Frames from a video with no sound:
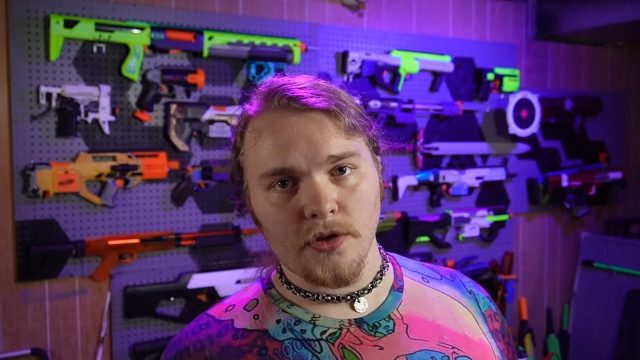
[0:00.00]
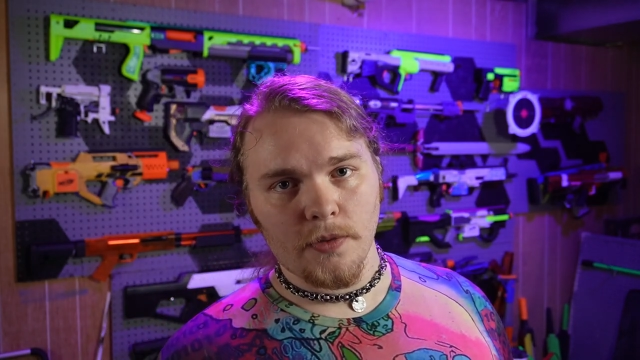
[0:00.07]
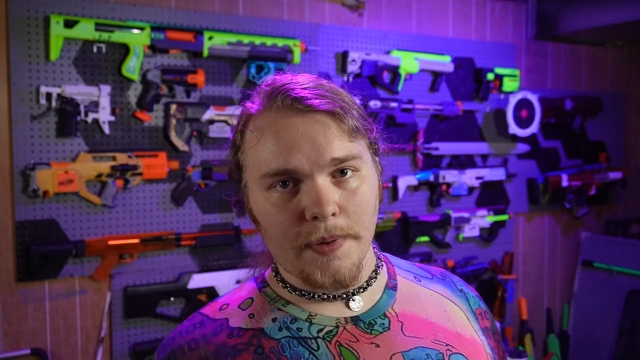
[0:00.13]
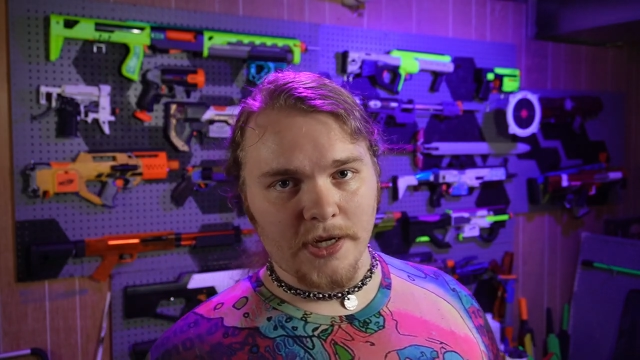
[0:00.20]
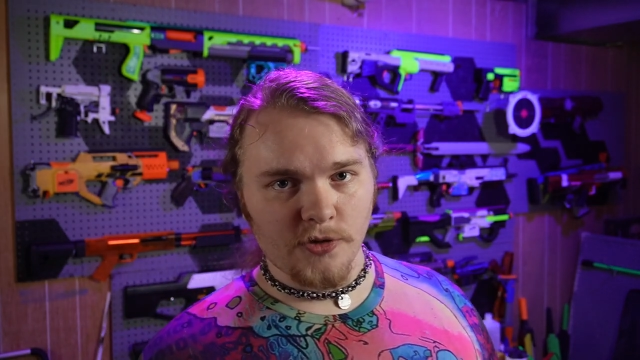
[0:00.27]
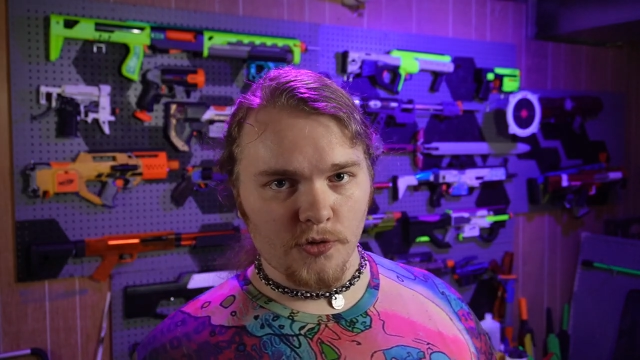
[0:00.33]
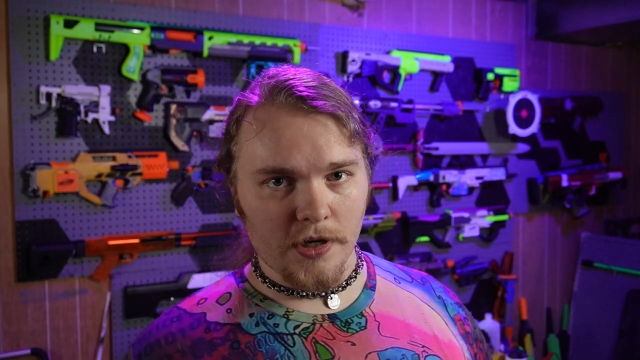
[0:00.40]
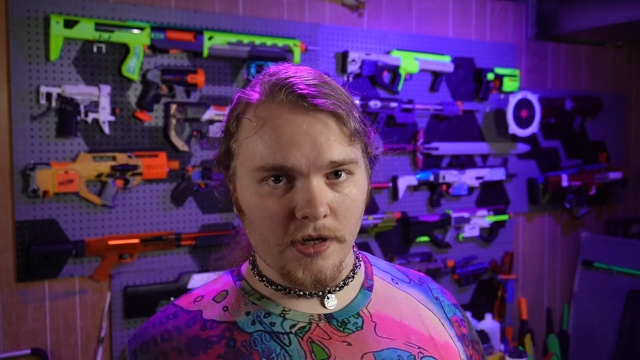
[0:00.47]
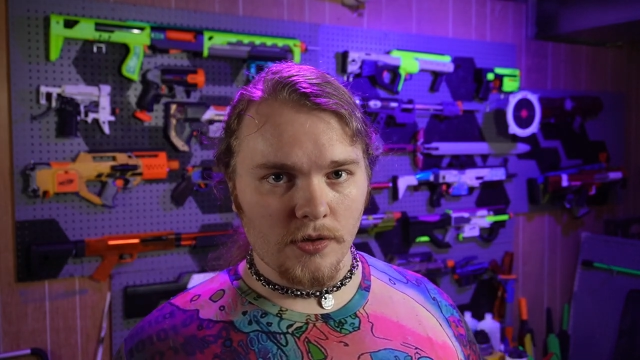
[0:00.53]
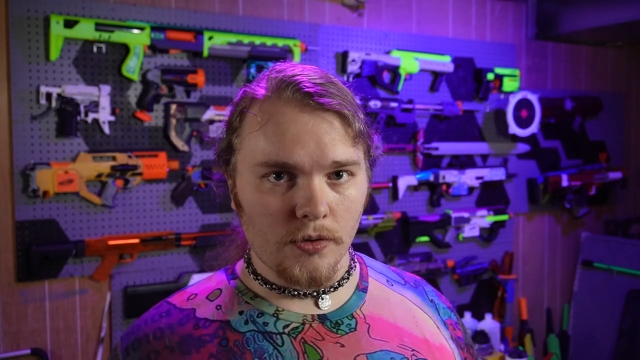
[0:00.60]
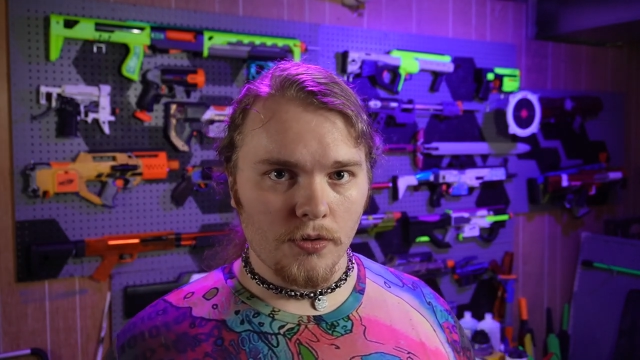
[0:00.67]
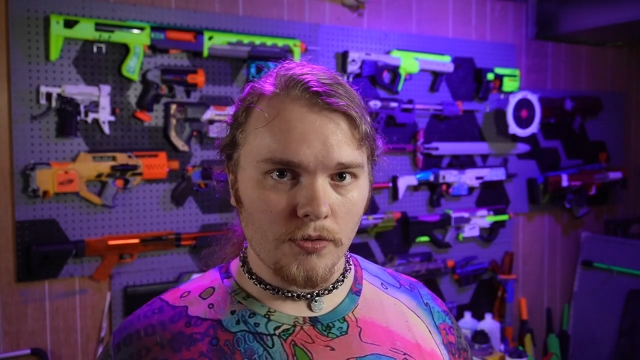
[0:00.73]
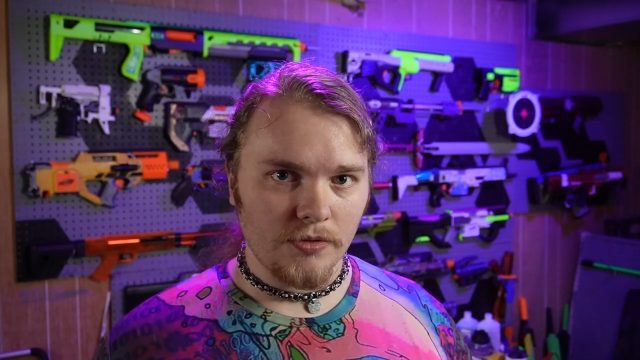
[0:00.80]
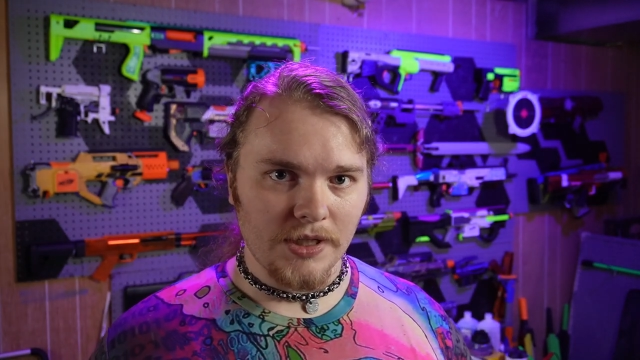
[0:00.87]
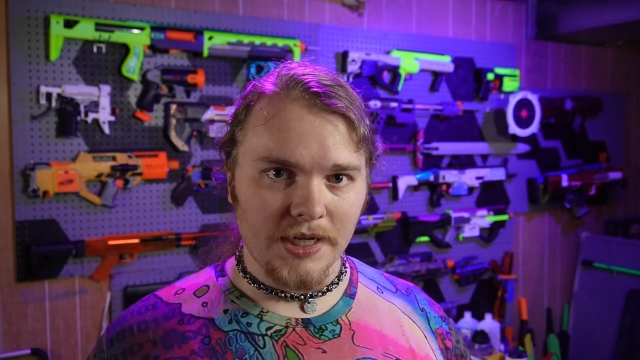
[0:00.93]
to the
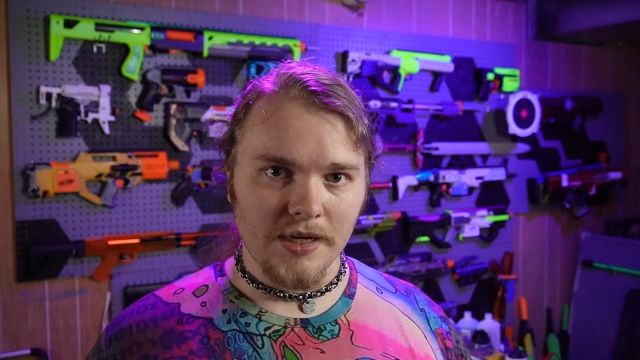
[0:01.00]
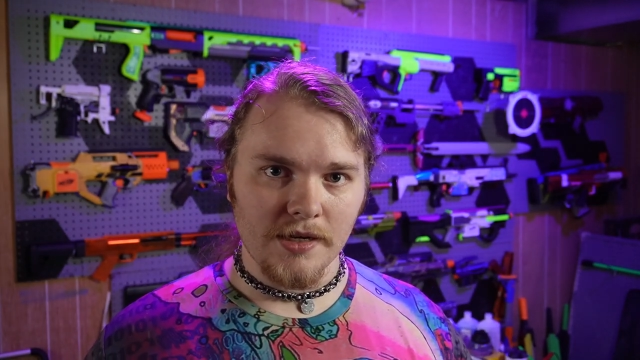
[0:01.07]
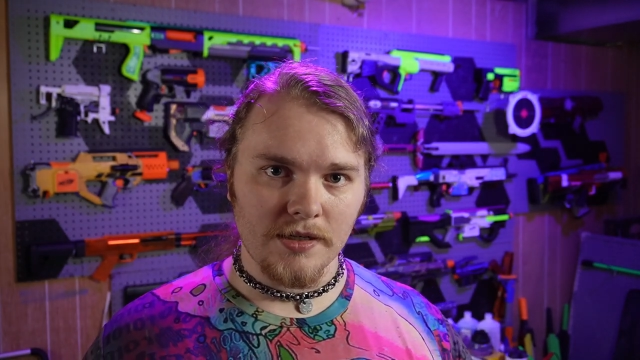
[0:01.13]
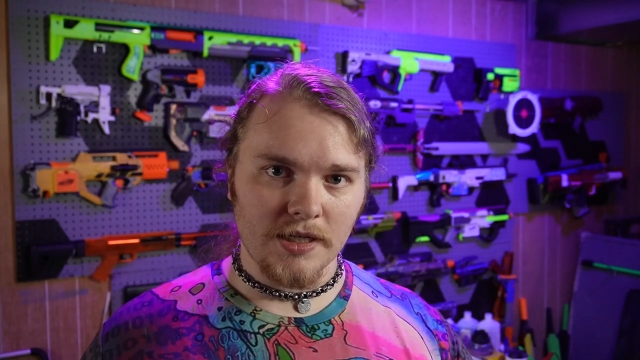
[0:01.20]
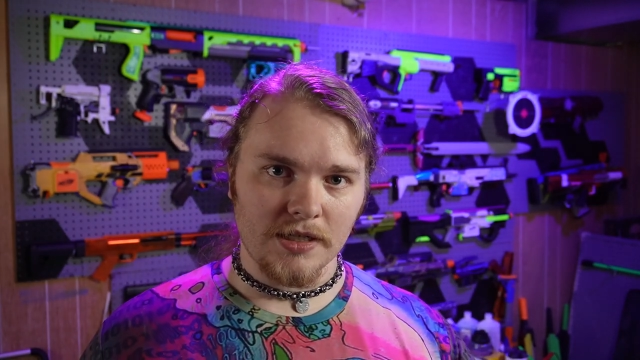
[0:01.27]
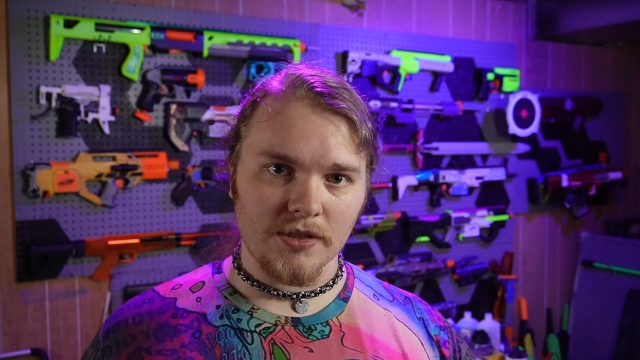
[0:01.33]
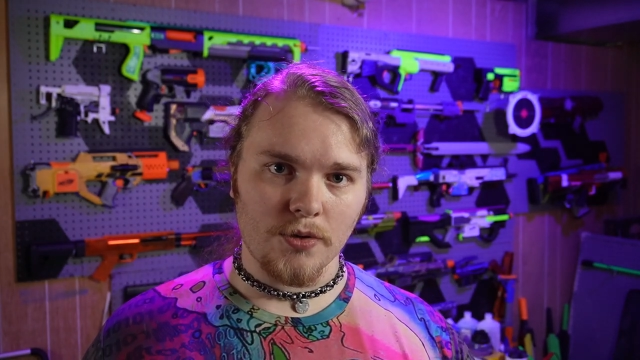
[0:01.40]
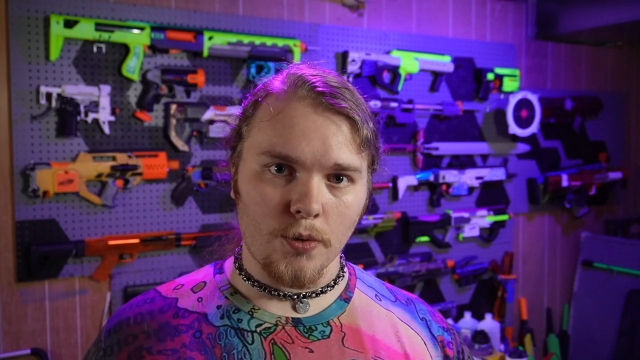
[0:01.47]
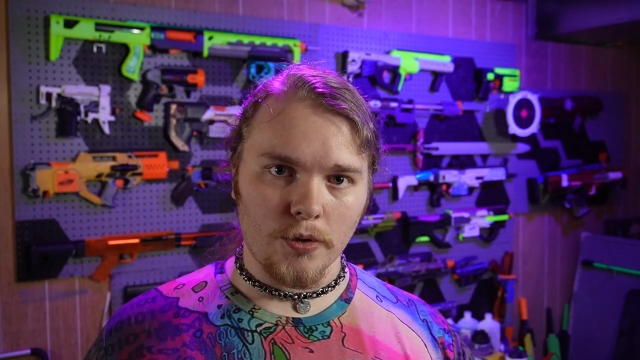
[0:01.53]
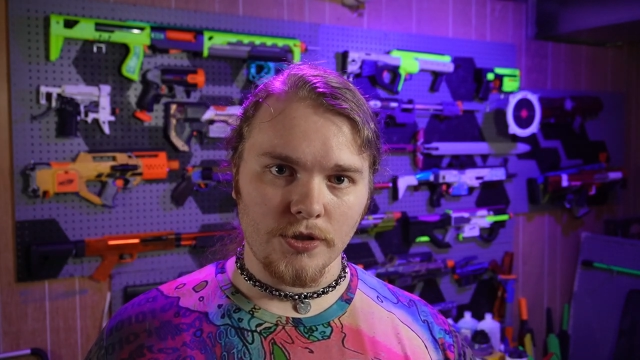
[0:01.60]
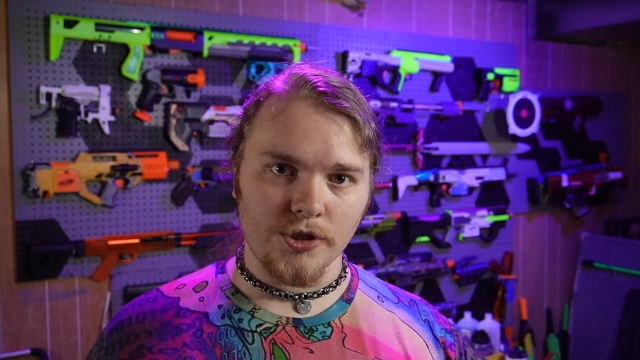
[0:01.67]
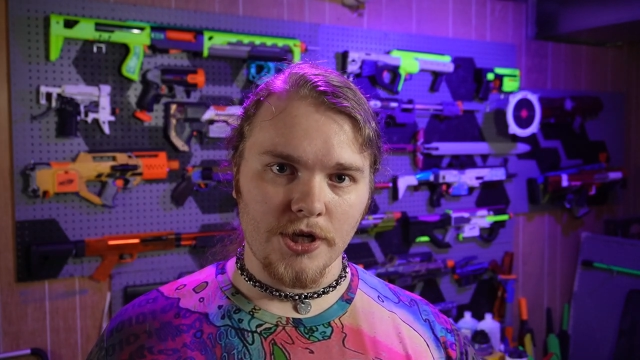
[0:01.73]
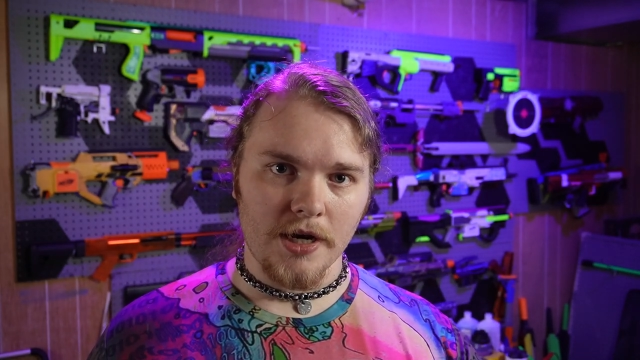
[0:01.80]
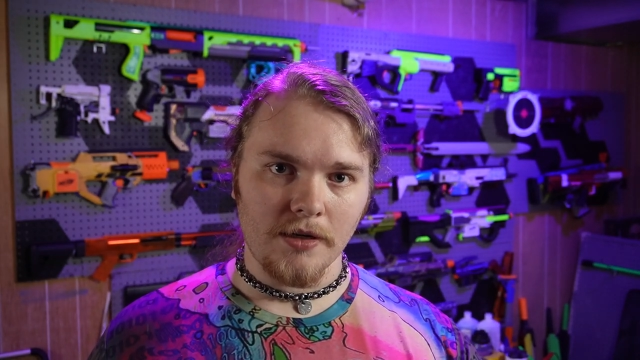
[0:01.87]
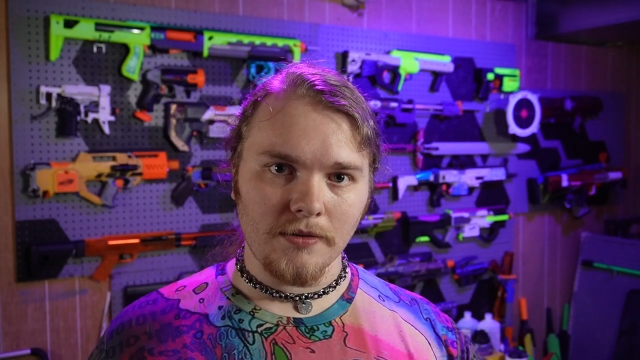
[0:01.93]
Patreon-only
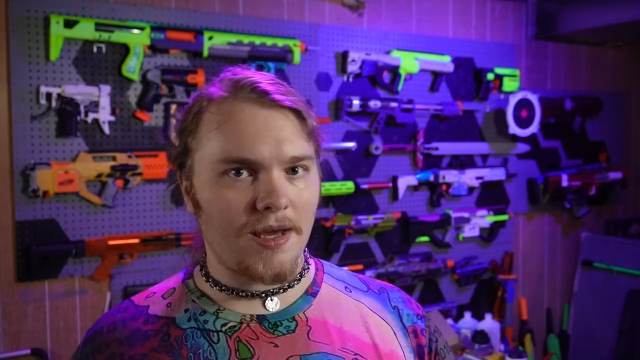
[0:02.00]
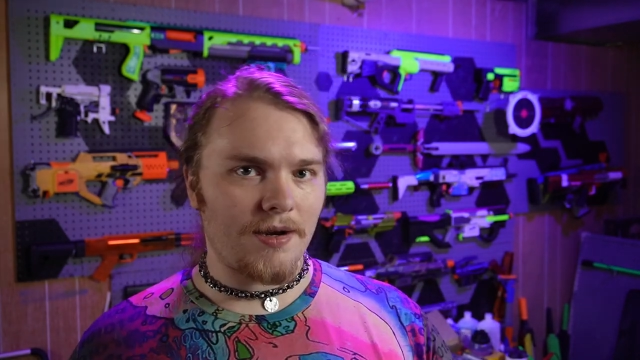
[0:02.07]
Discord channel,